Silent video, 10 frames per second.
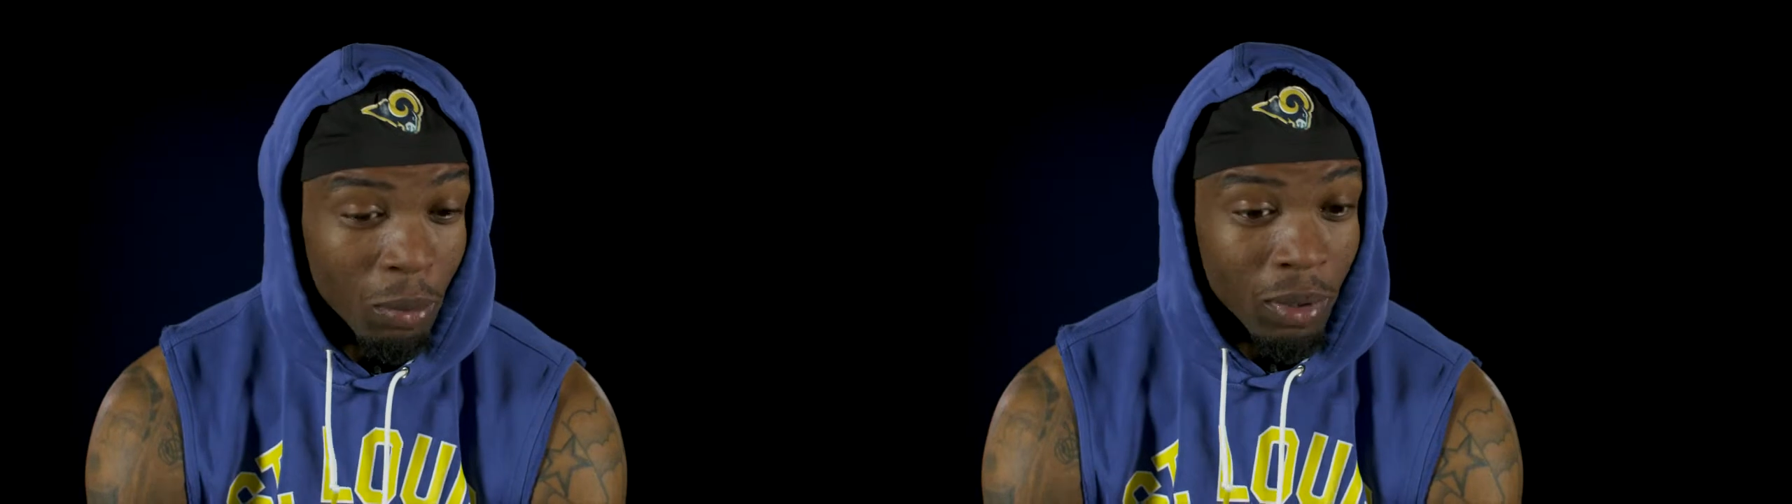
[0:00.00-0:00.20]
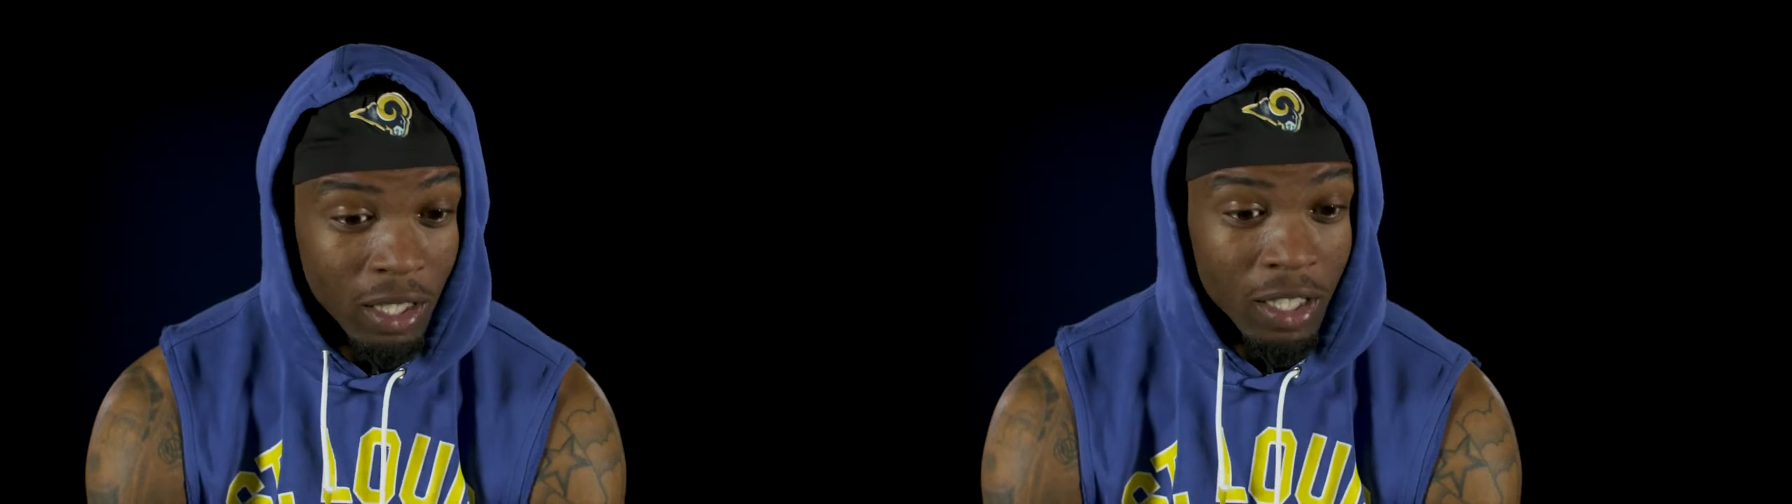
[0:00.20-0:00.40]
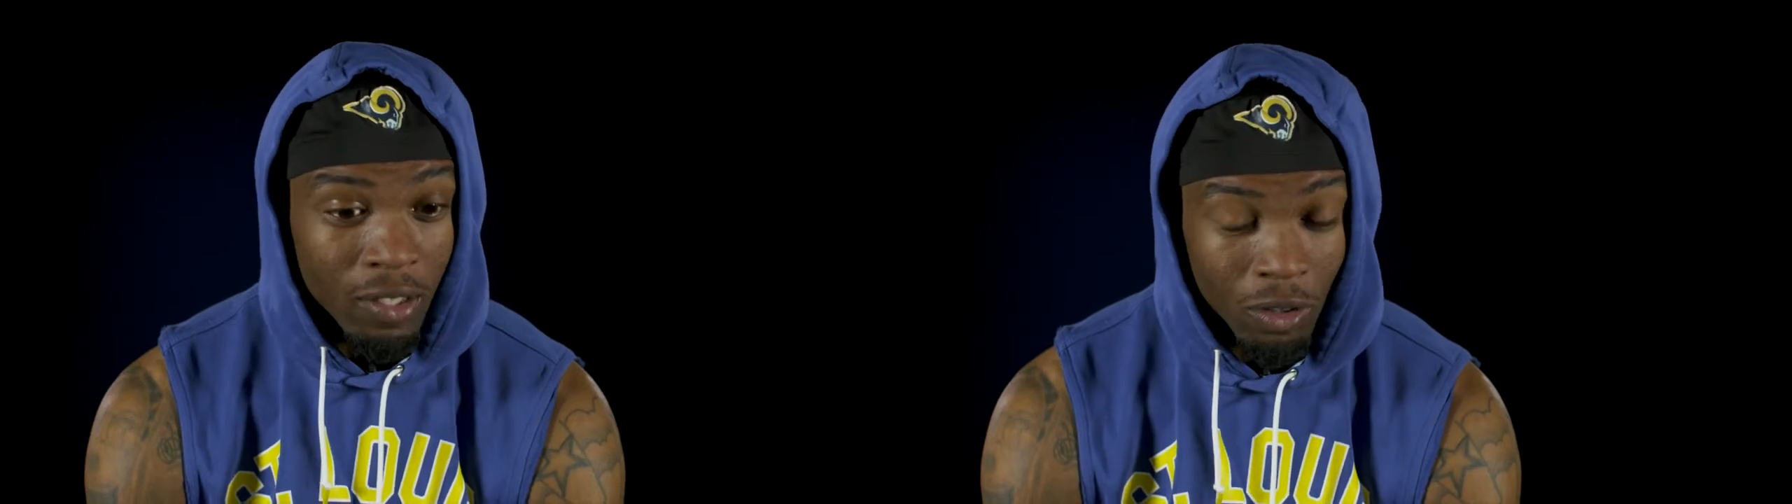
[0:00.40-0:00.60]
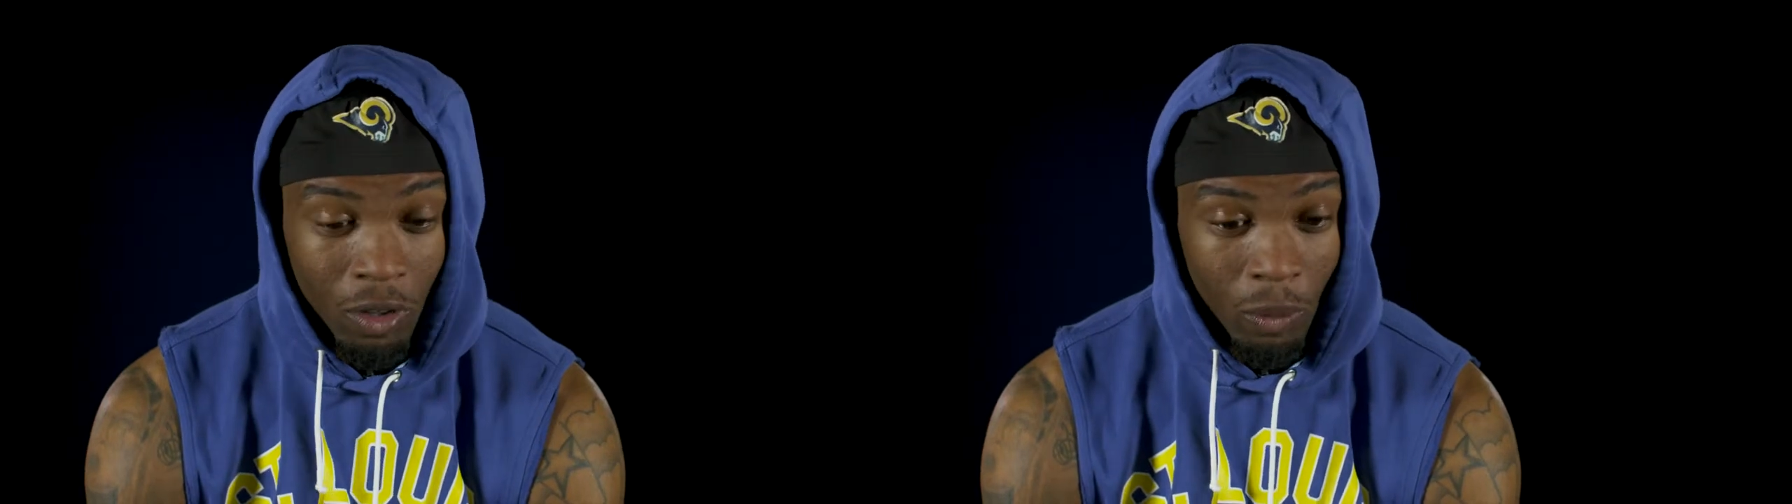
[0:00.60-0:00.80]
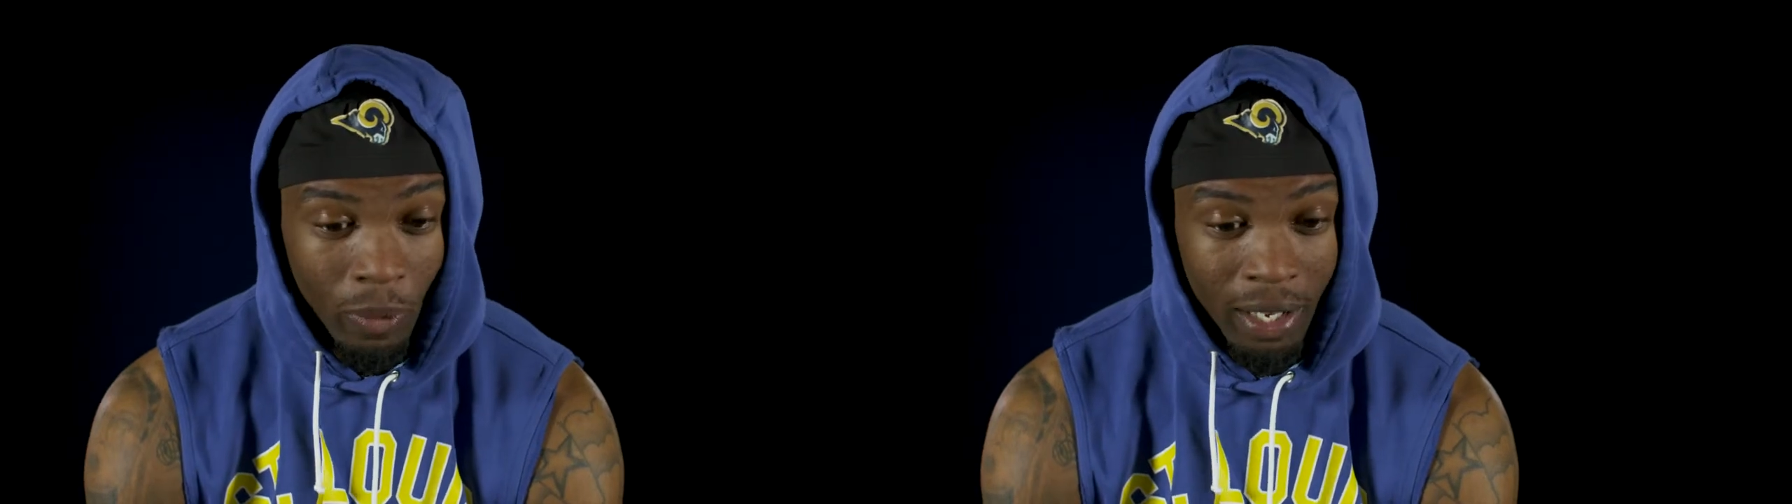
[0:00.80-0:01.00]
believe, you know,
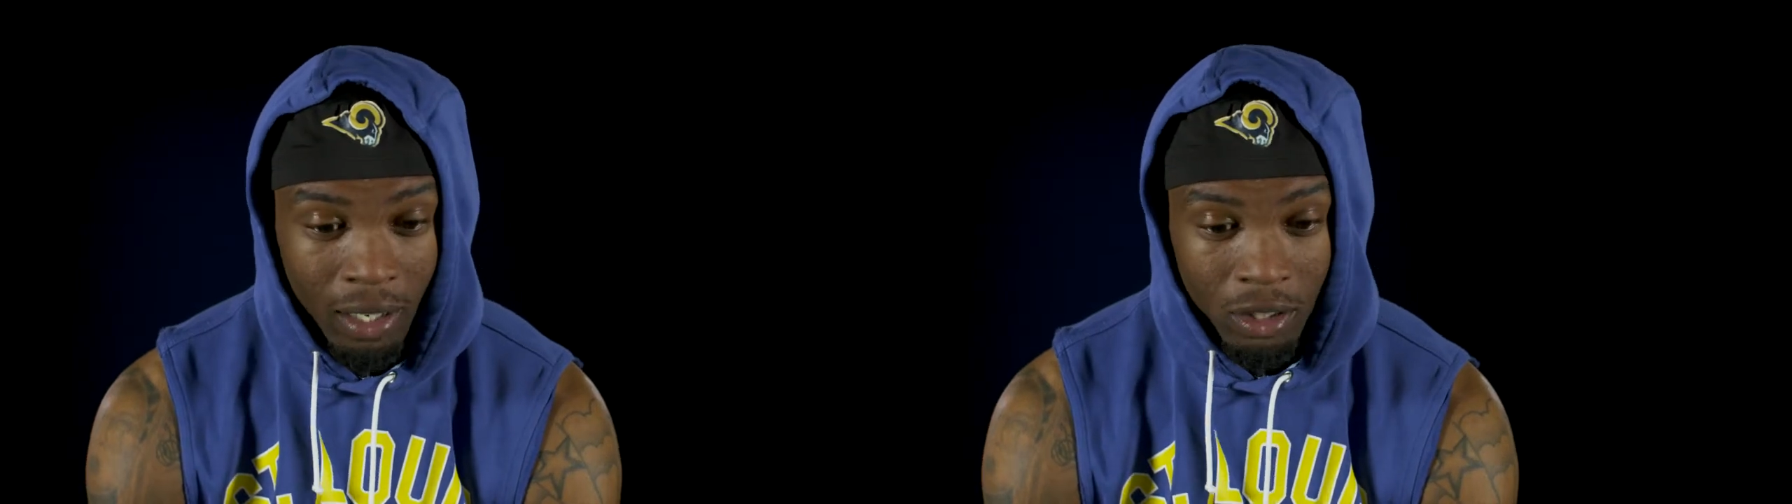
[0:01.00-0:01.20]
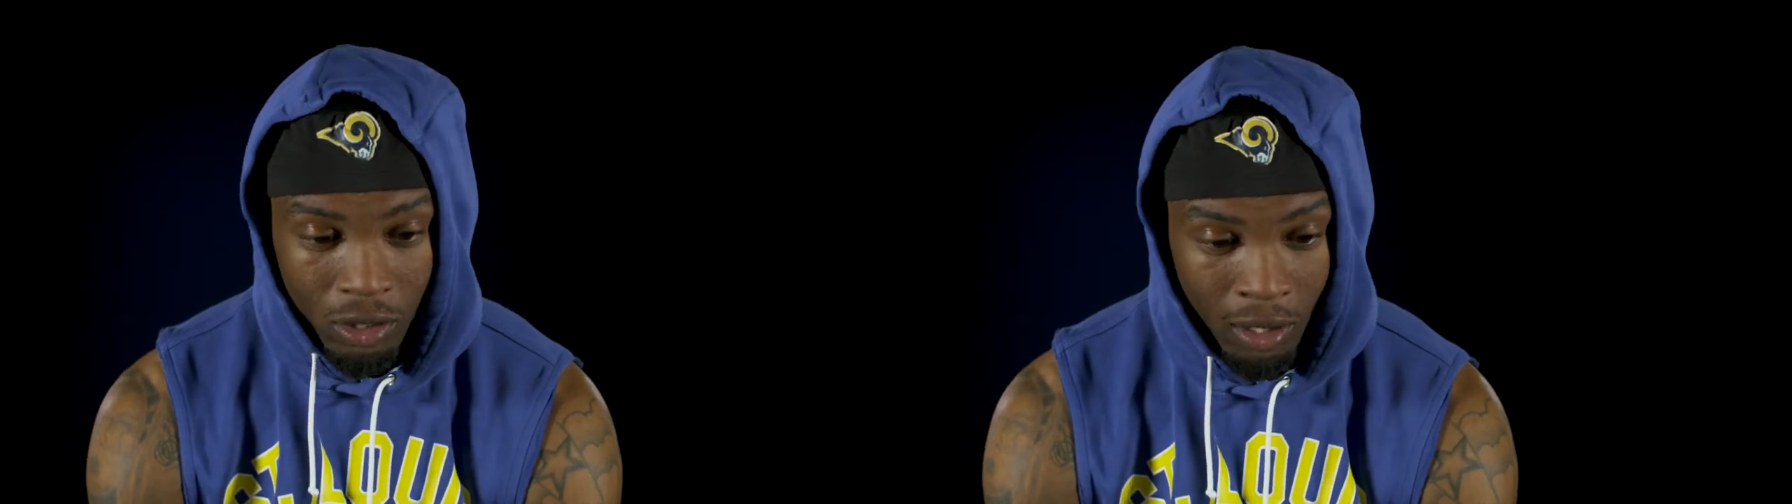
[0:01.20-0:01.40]
the way I